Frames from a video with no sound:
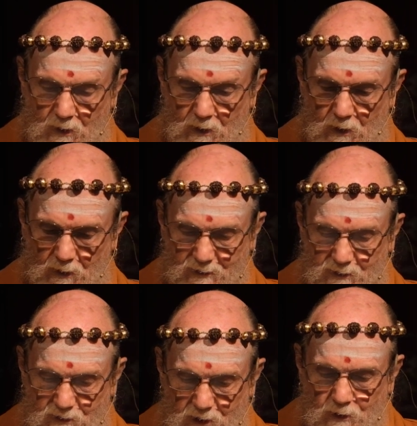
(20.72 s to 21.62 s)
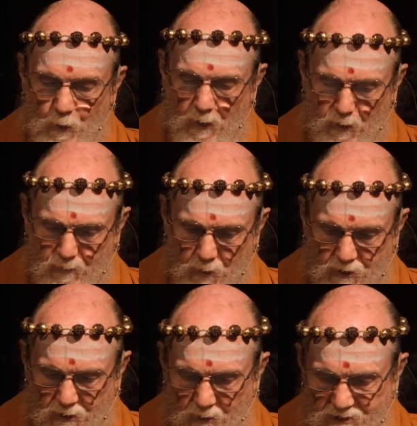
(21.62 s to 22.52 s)
We are continuing with
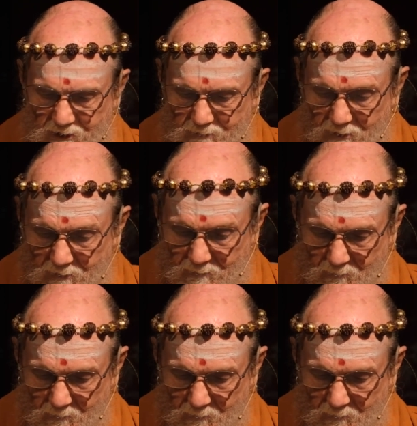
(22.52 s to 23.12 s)
Merging with Siva,